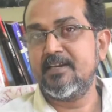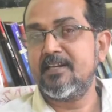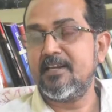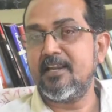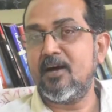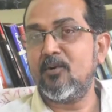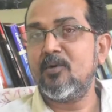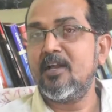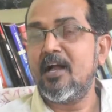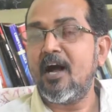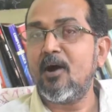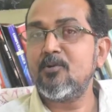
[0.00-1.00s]
Now,
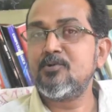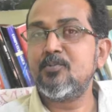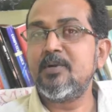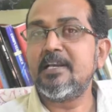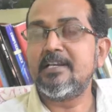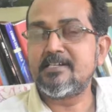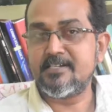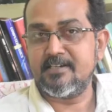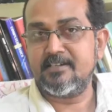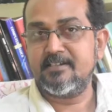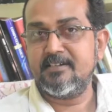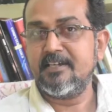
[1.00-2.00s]
how do we
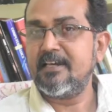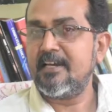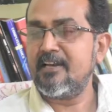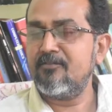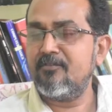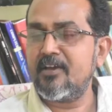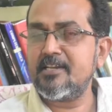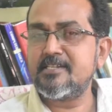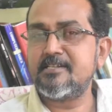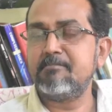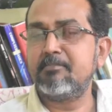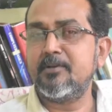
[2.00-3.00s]
listen? In very
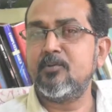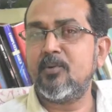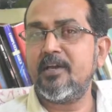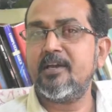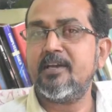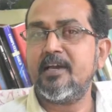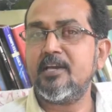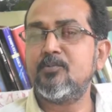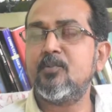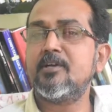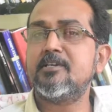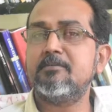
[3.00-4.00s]
simple way,
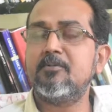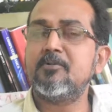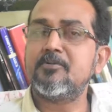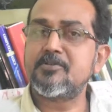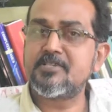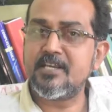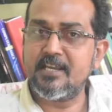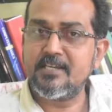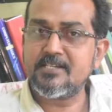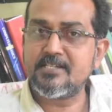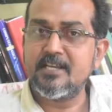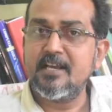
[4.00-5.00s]
Edward De Bono
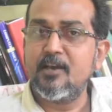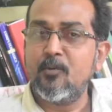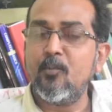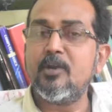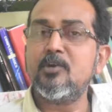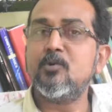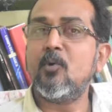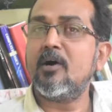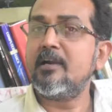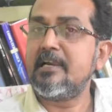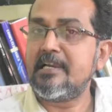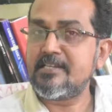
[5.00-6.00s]
says, when you
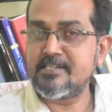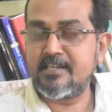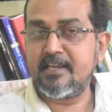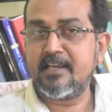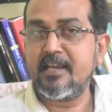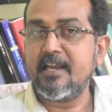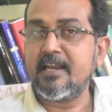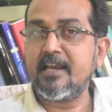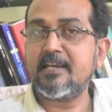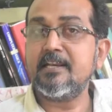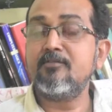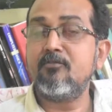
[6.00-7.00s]
are listening,
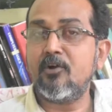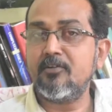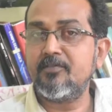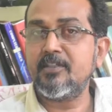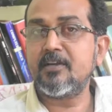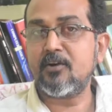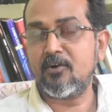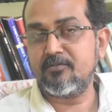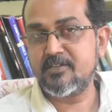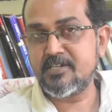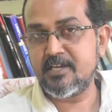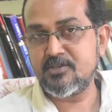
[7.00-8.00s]
get involved in the
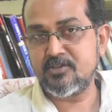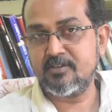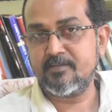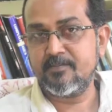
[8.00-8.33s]
conversation.